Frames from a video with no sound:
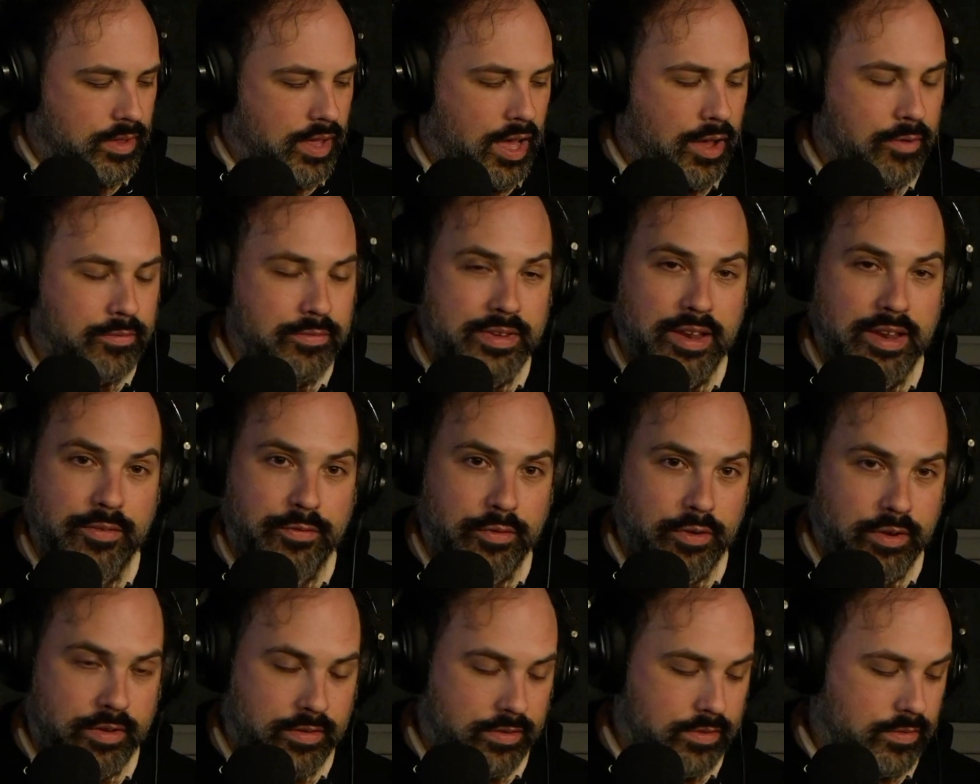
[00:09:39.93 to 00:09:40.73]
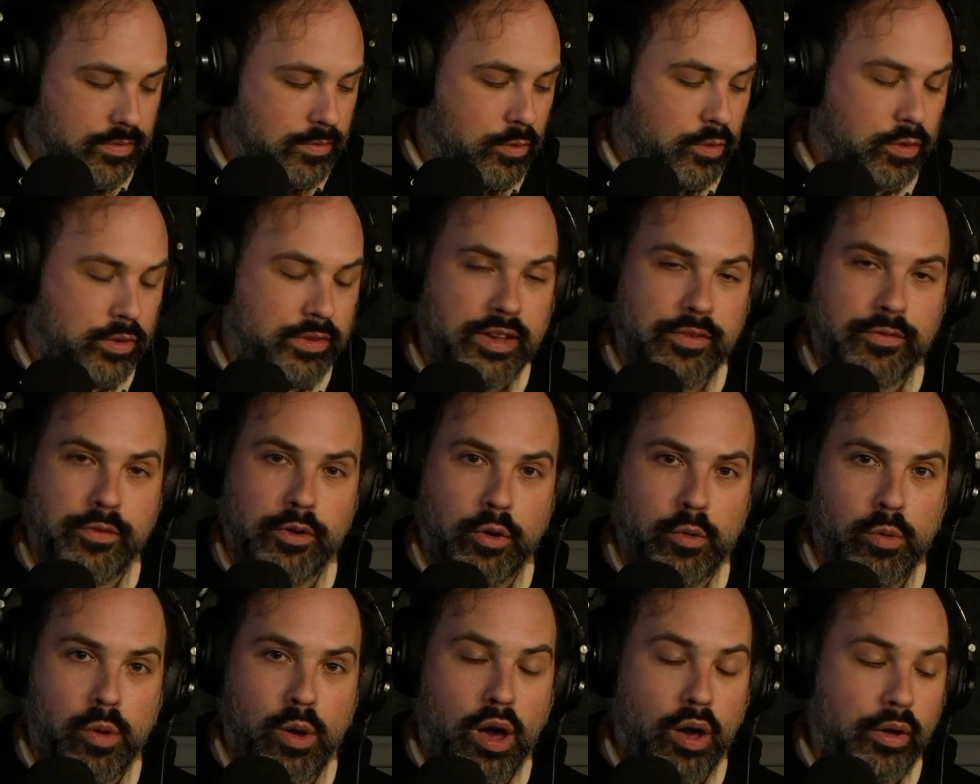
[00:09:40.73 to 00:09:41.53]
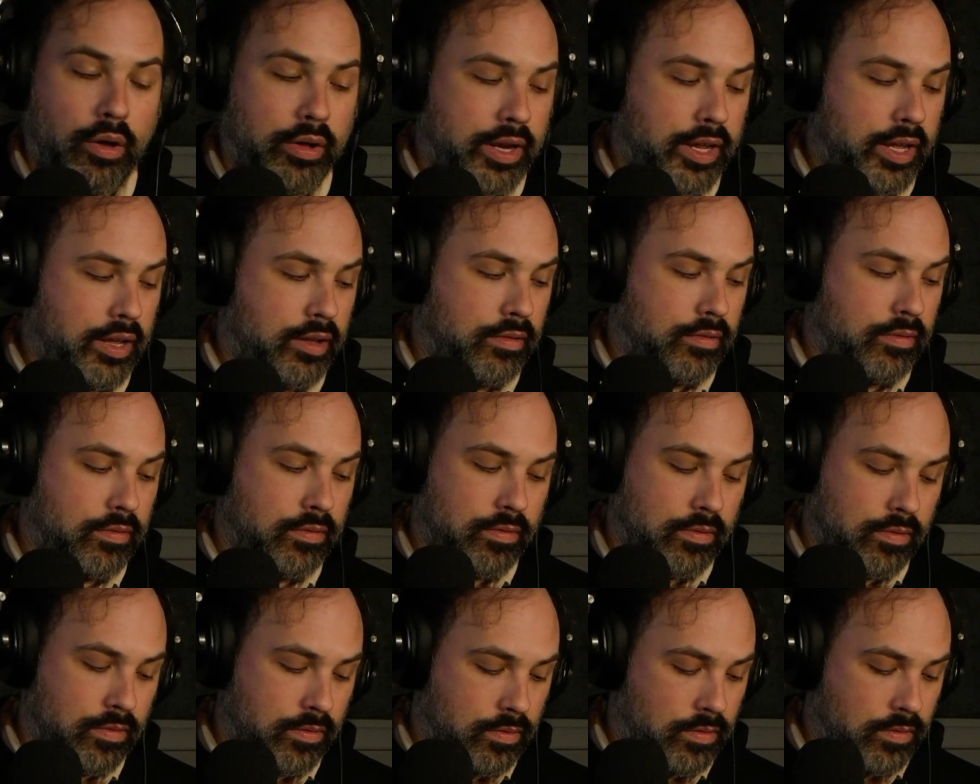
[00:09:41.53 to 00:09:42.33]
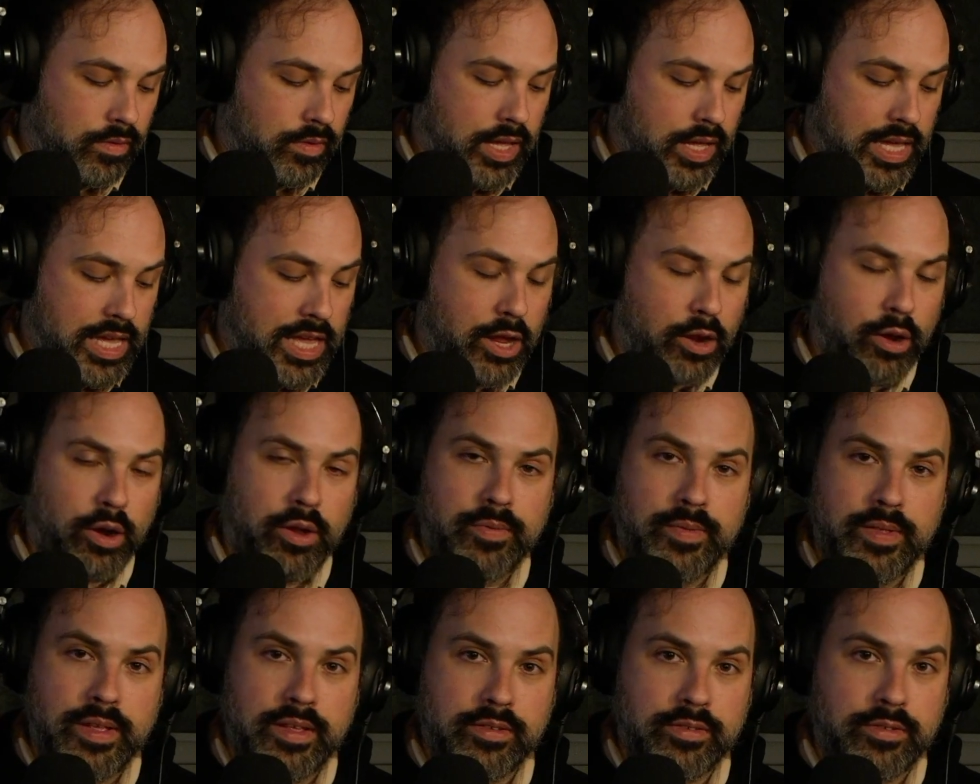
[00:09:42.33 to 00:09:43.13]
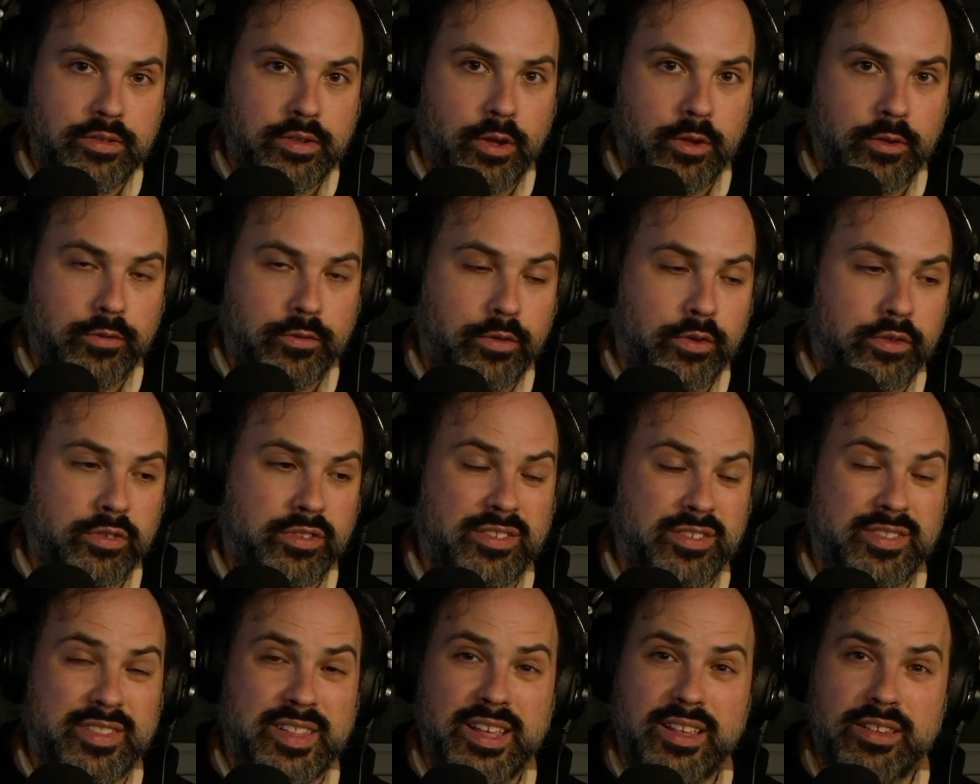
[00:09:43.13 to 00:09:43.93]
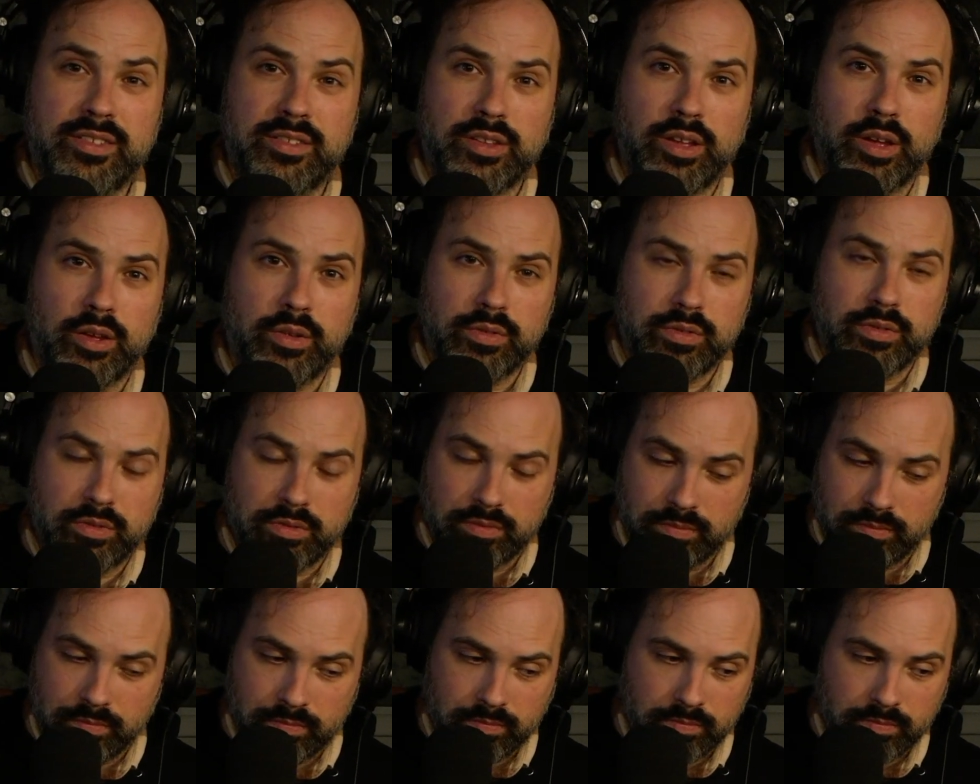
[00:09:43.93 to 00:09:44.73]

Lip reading: of different quality, hearing these notes versus these notes,